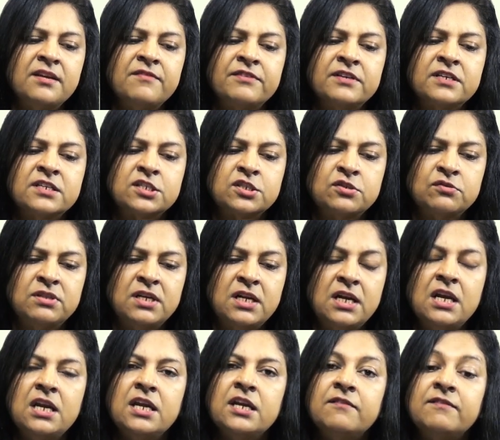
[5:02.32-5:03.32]
refers to the
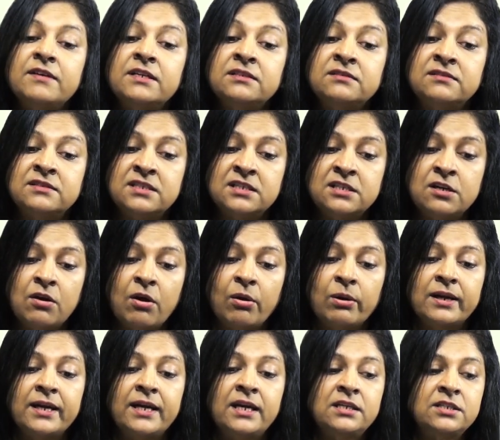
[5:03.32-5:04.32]
linguistic
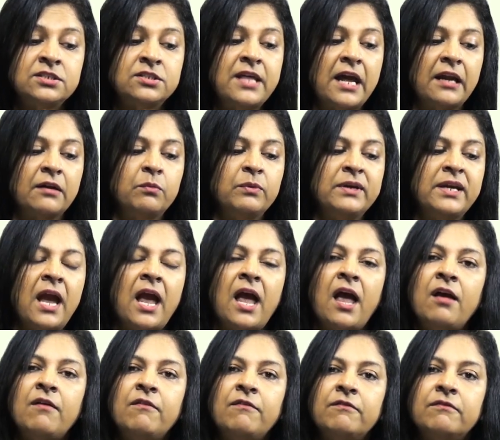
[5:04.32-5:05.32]
knowledge that we
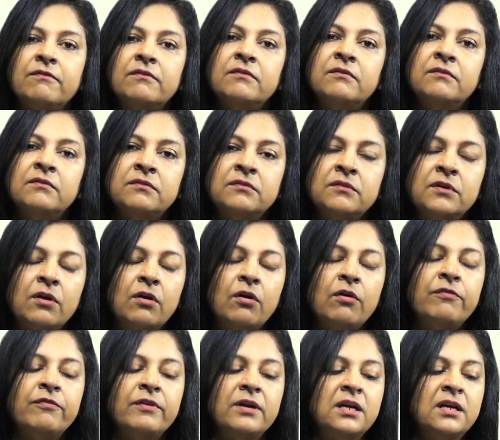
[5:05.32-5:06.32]
have
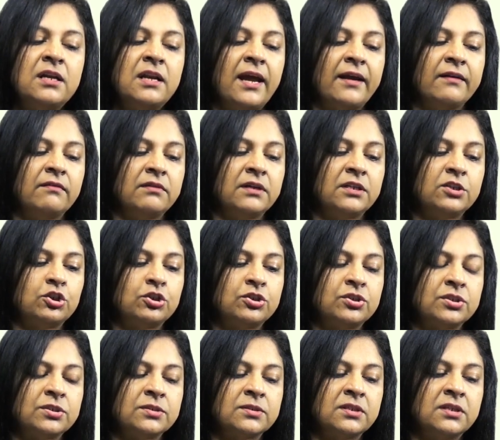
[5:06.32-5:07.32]
of a
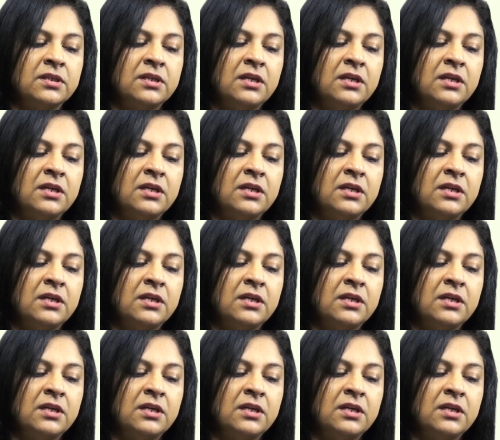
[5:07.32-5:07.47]
language.